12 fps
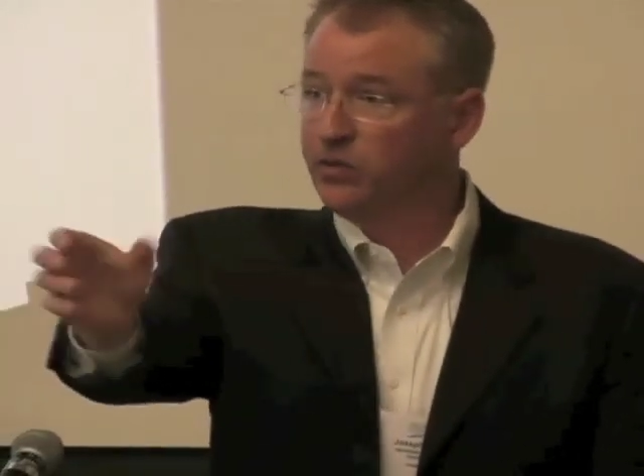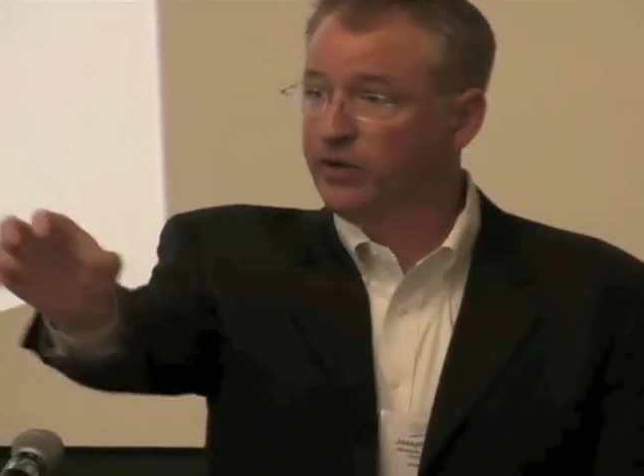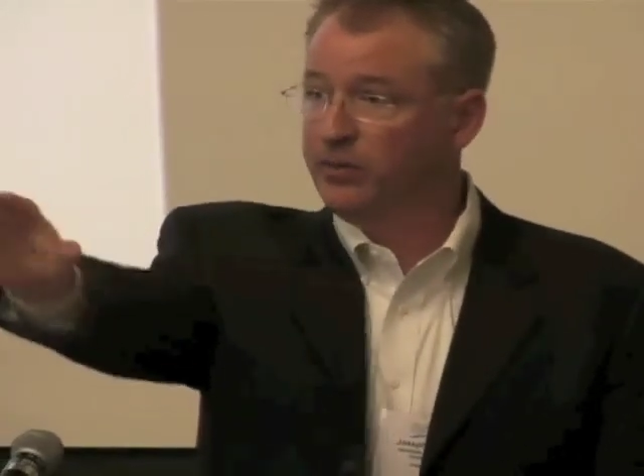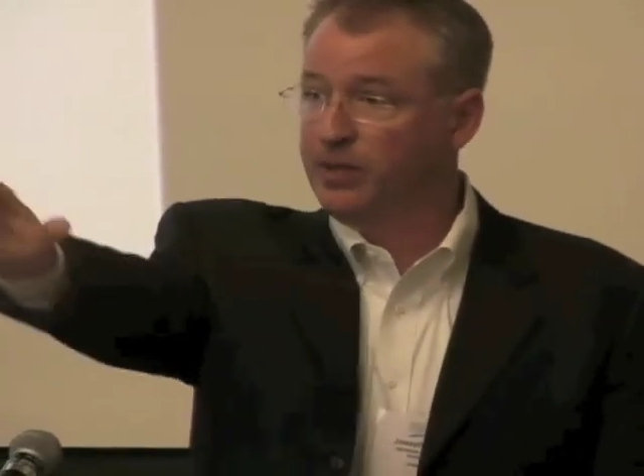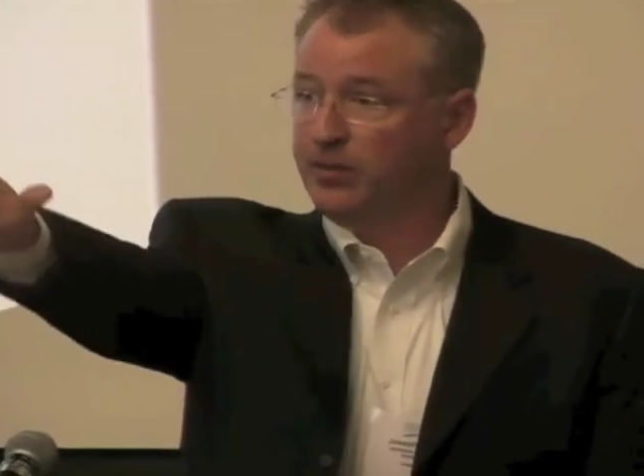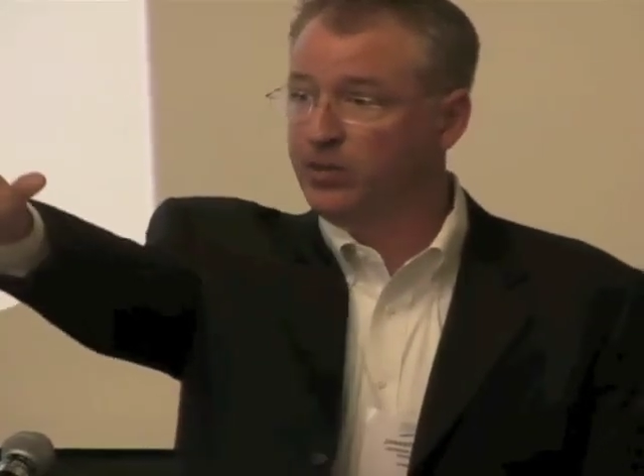We
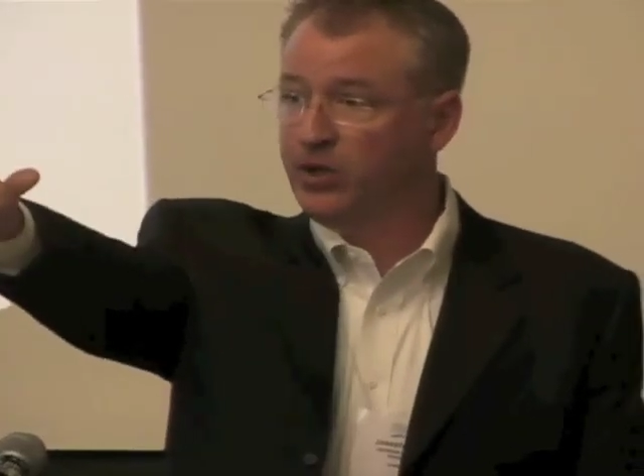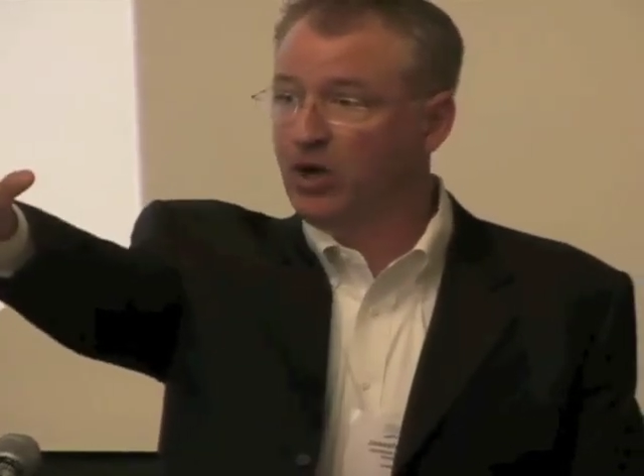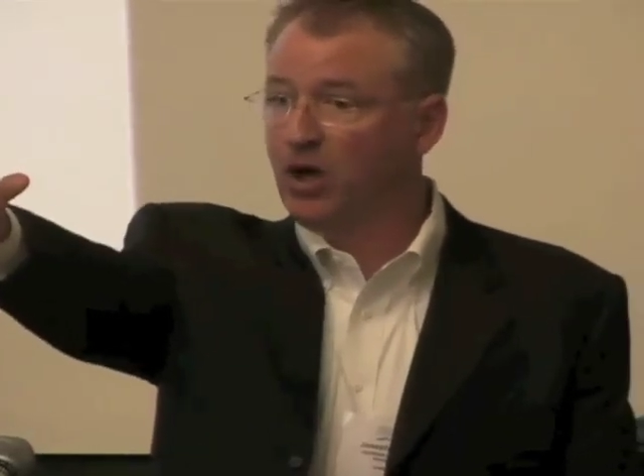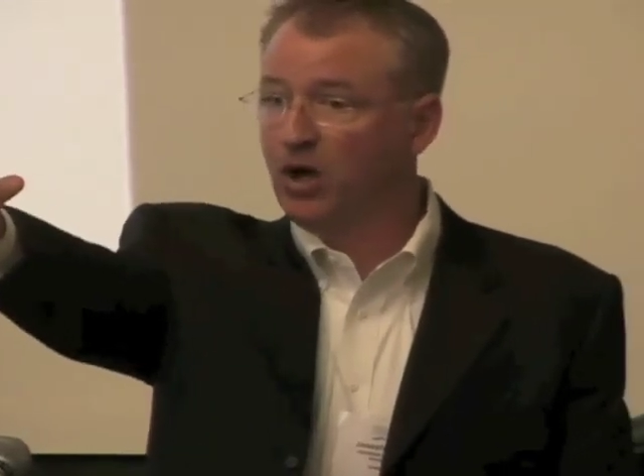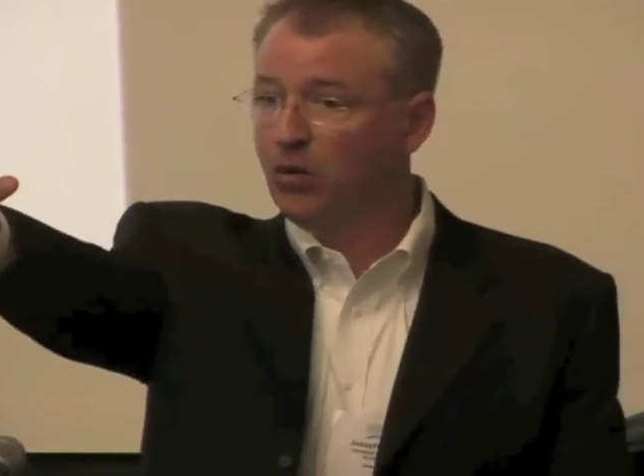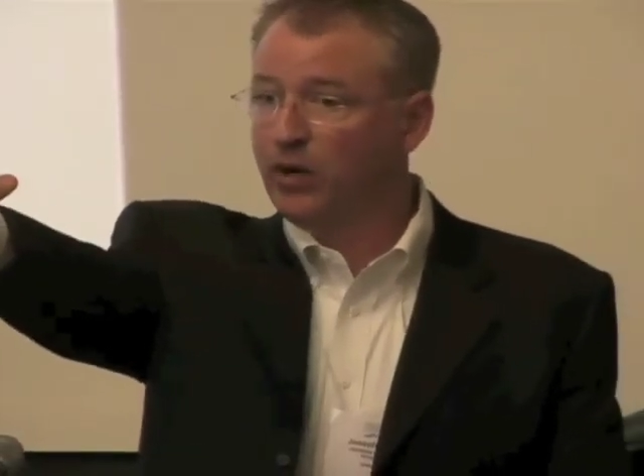have people in the
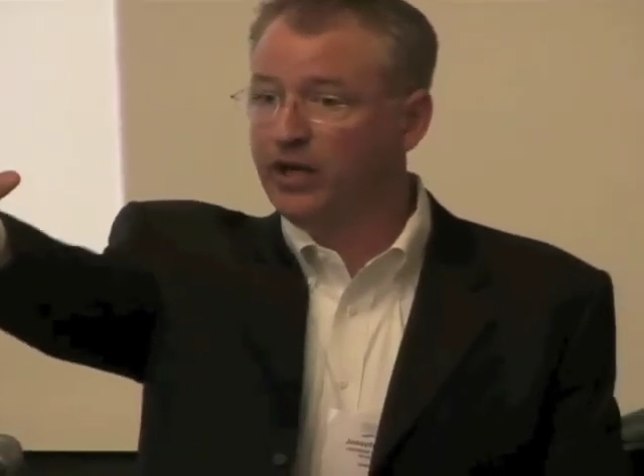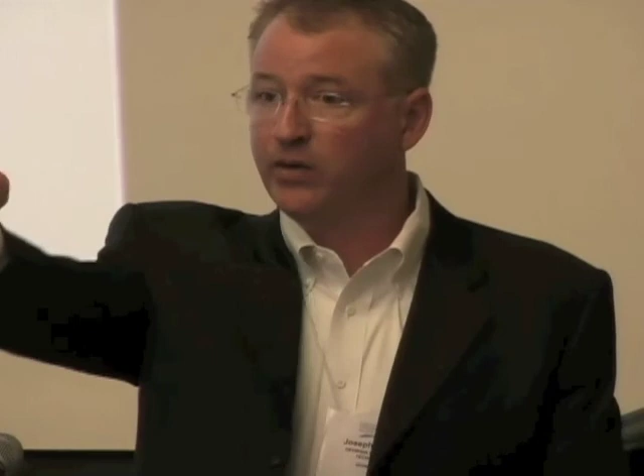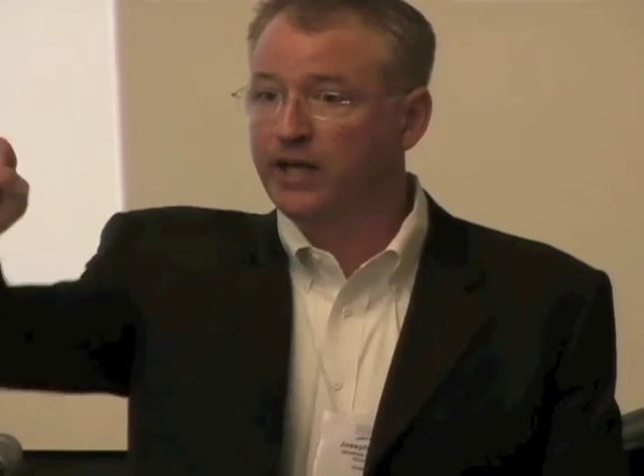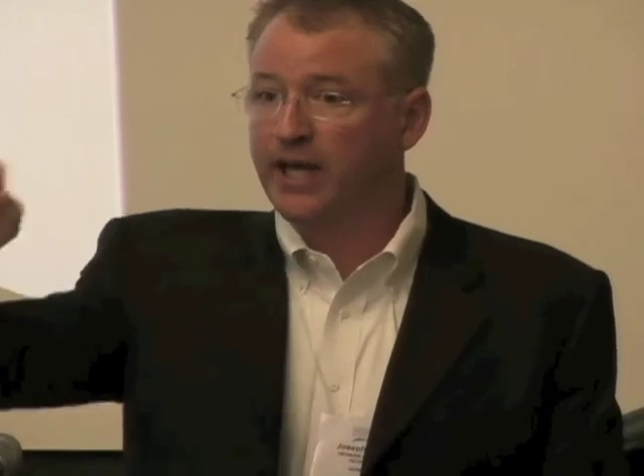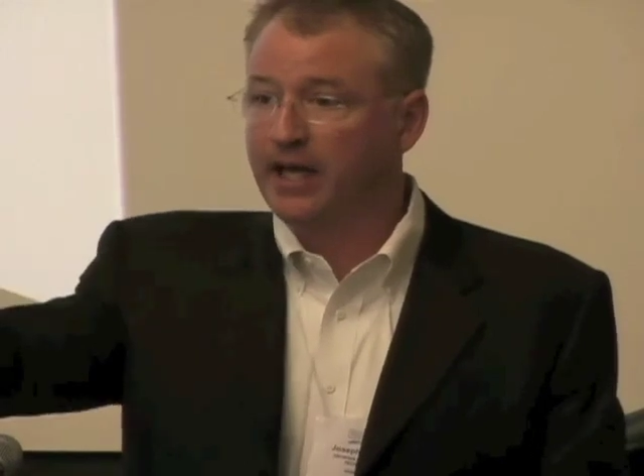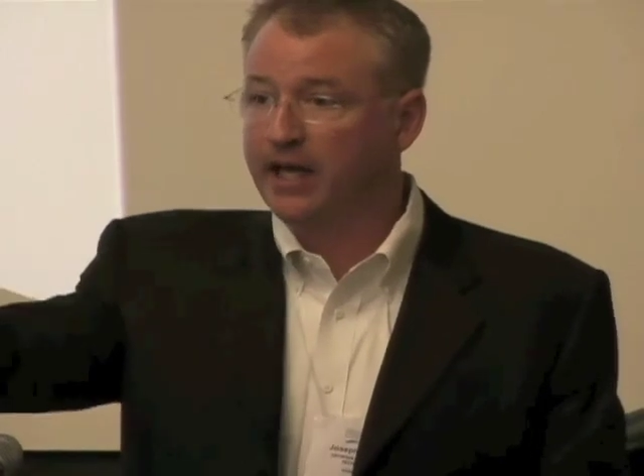hallway who
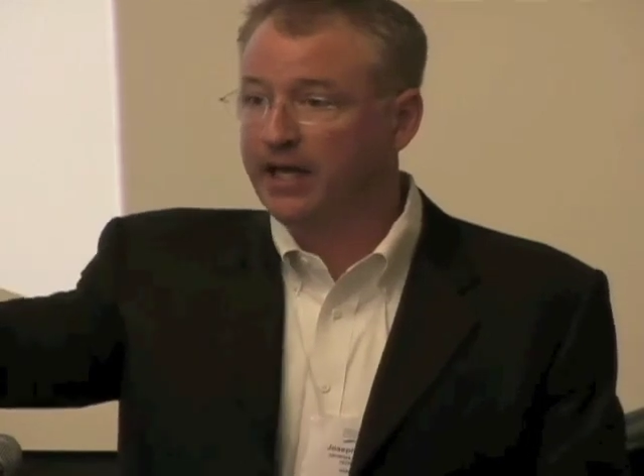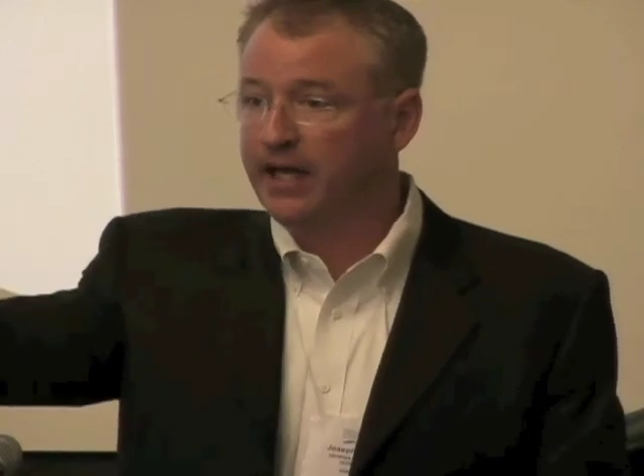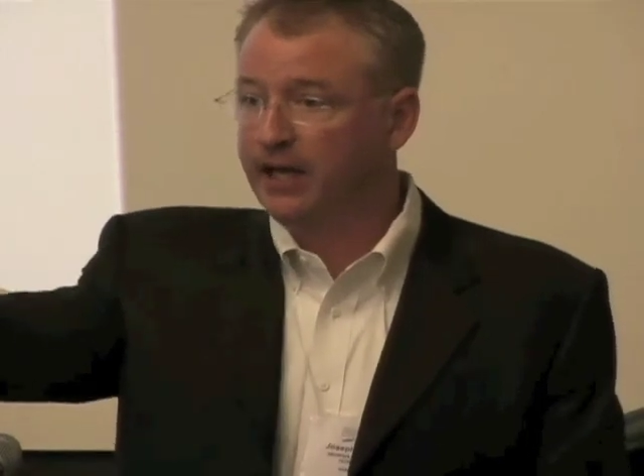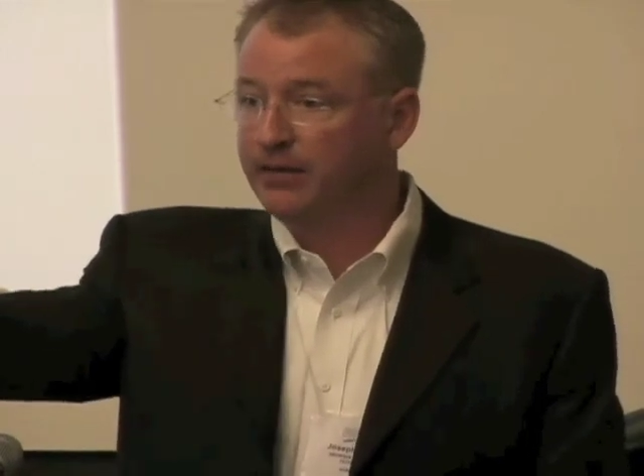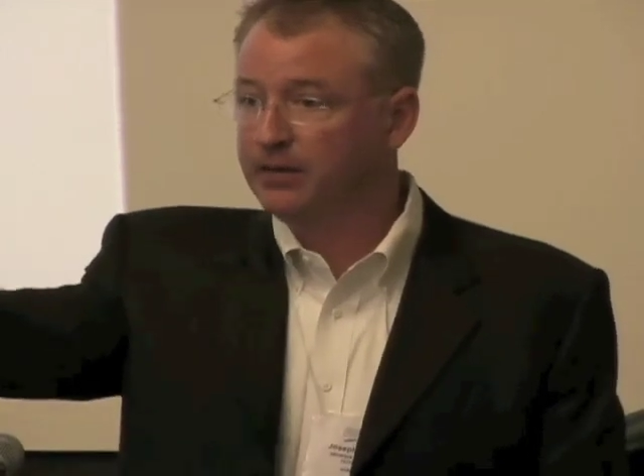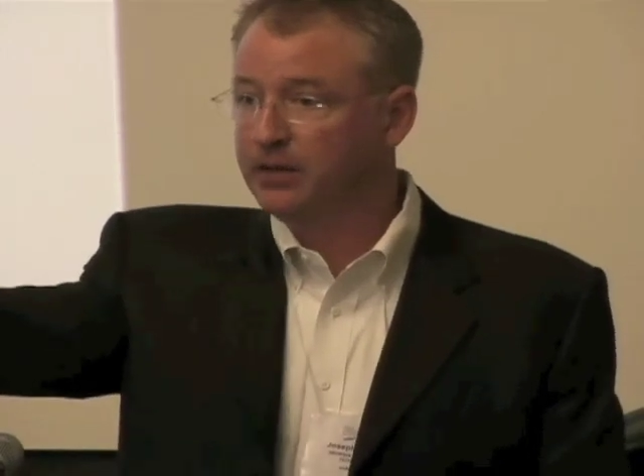can't get in.